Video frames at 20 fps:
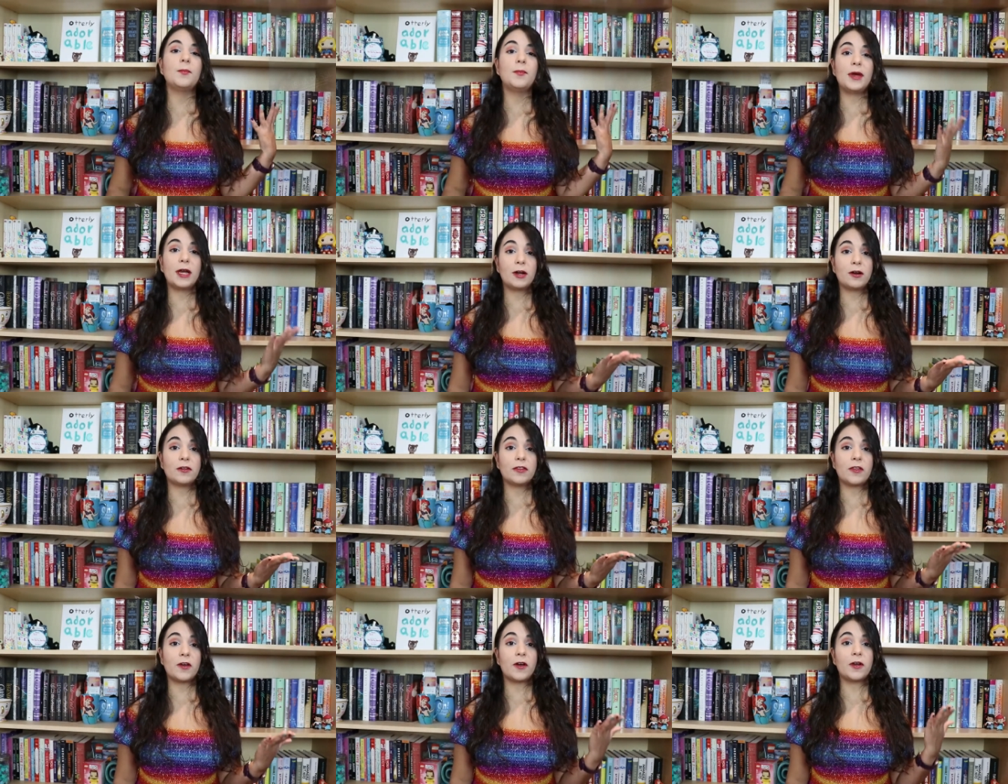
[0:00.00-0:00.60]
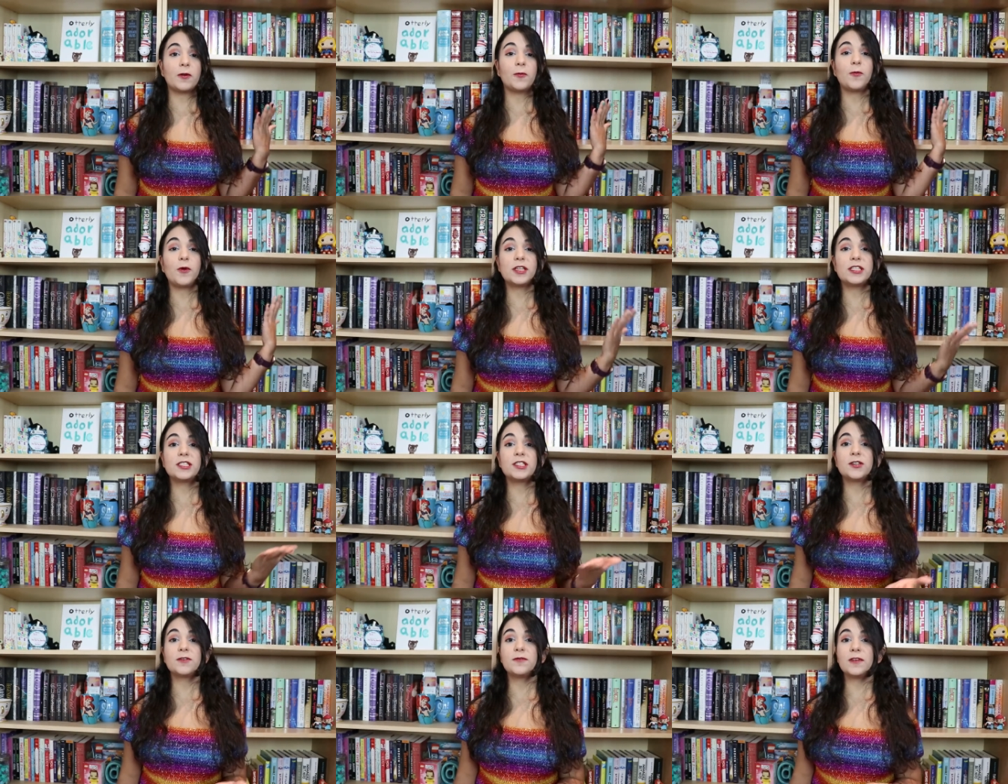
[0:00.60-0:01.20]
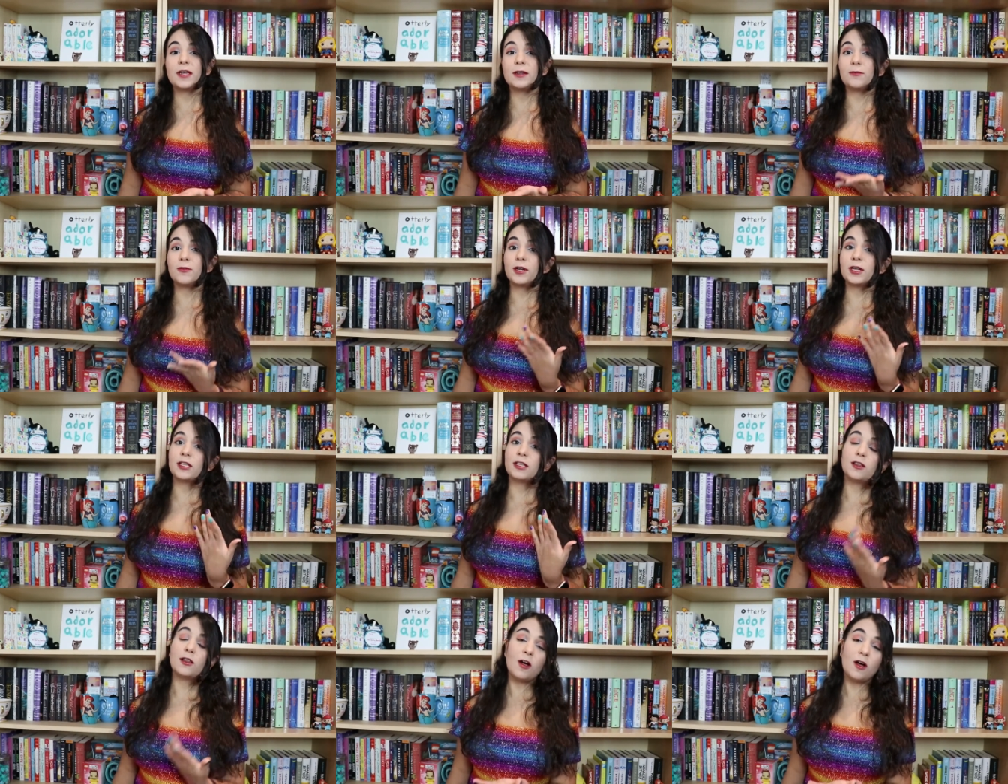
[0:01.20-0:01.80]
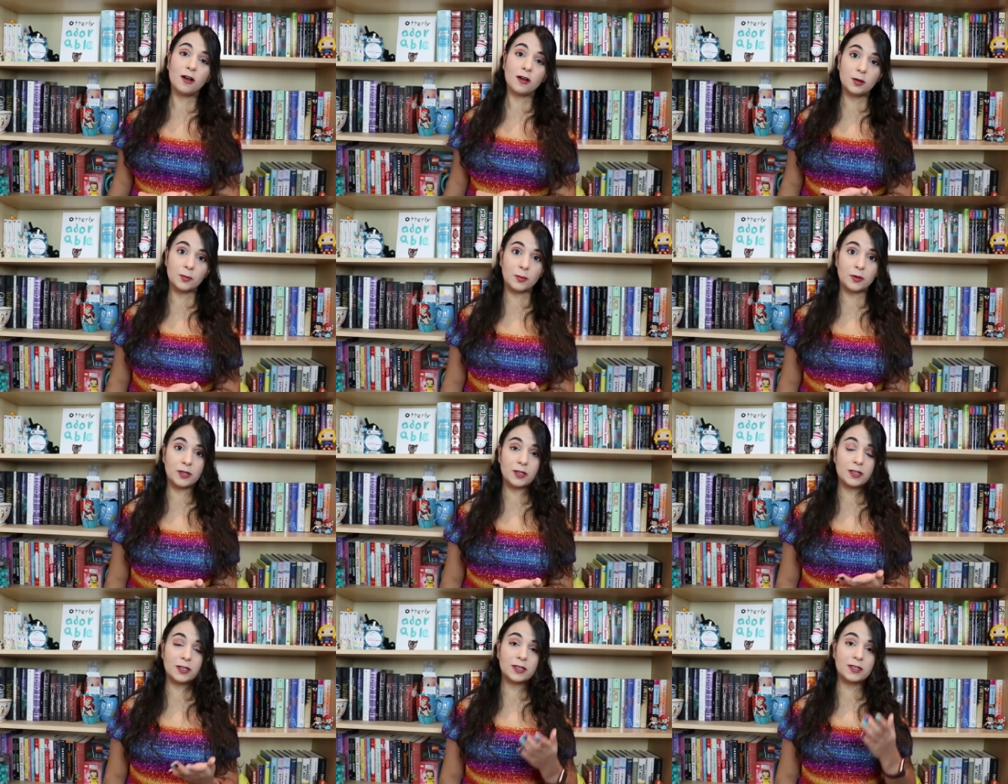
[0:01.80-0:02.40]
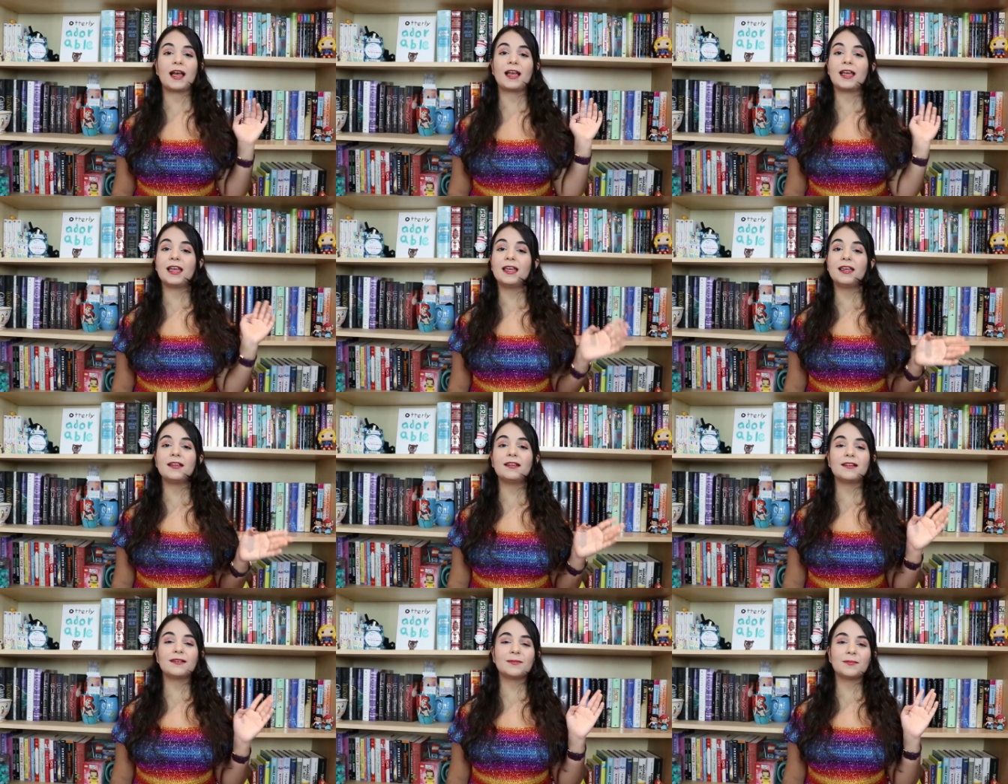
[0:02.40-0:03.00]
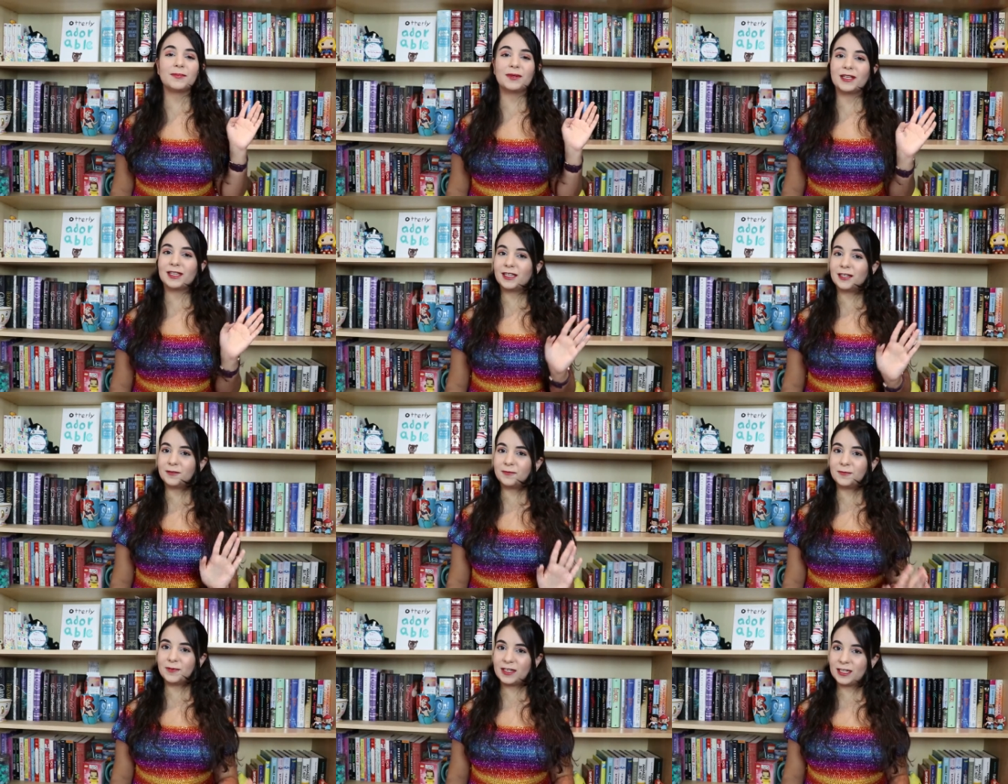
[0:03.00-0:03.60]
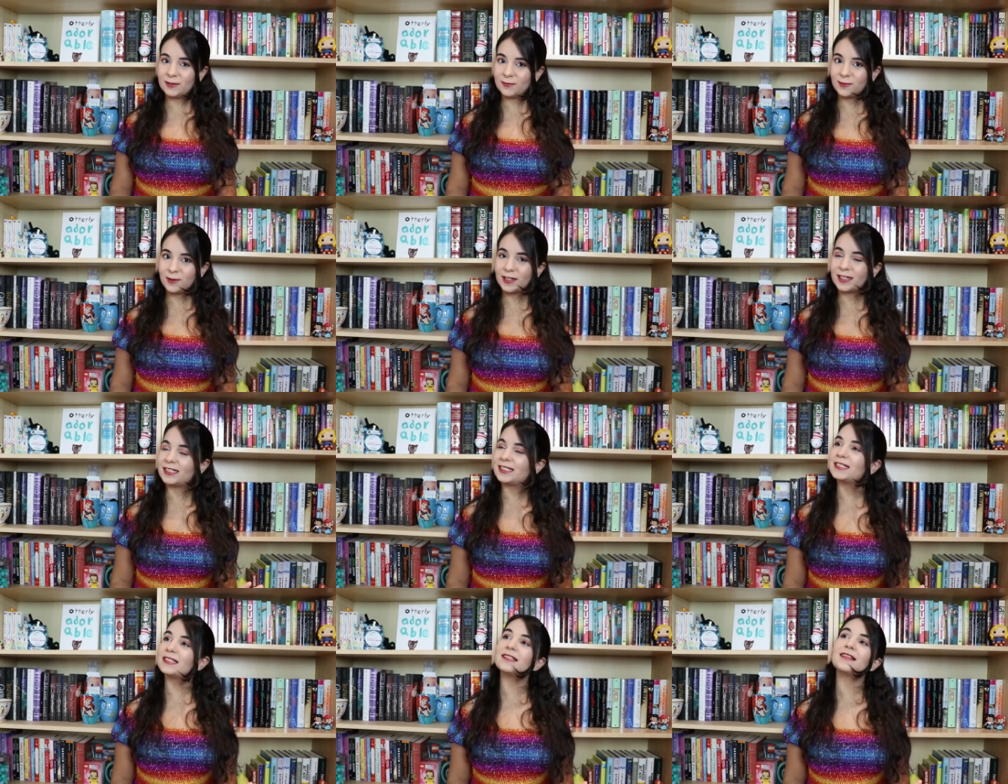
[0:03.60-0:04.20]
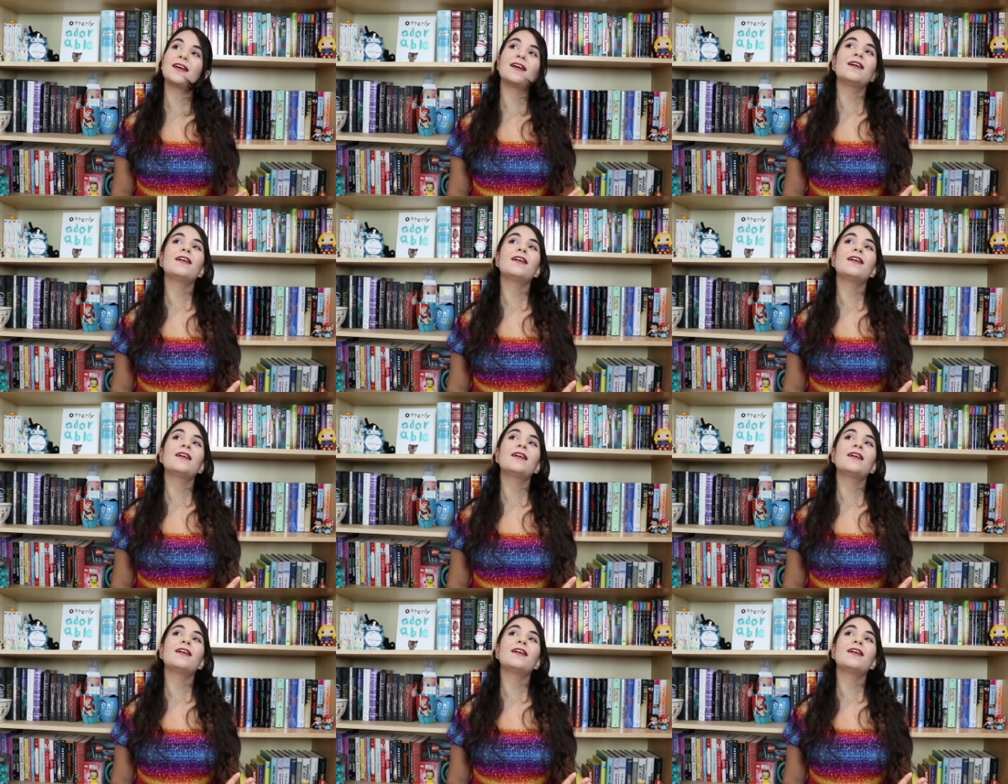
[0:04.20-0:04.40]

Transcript: Marathon. What's your favorite long book? I hate picking favorites